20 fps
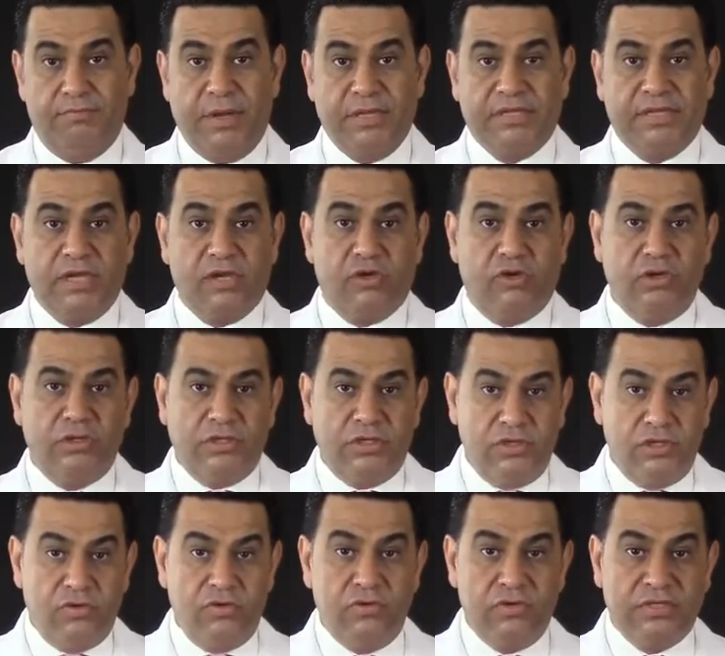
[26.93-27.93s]
But the good
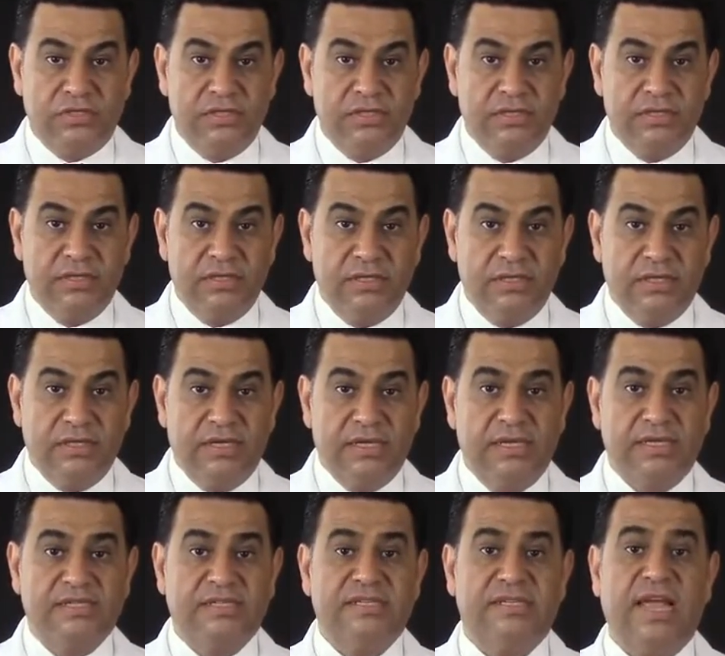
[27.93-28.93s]
news
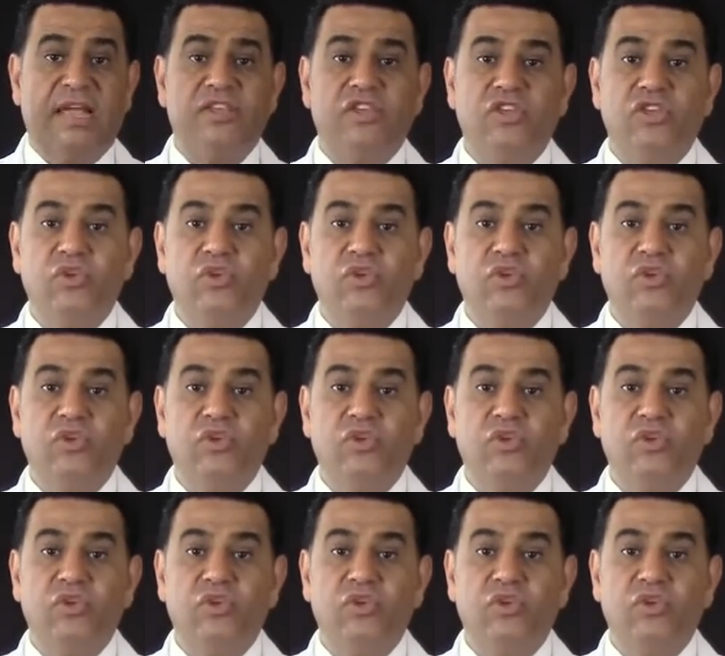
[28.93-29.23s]
is that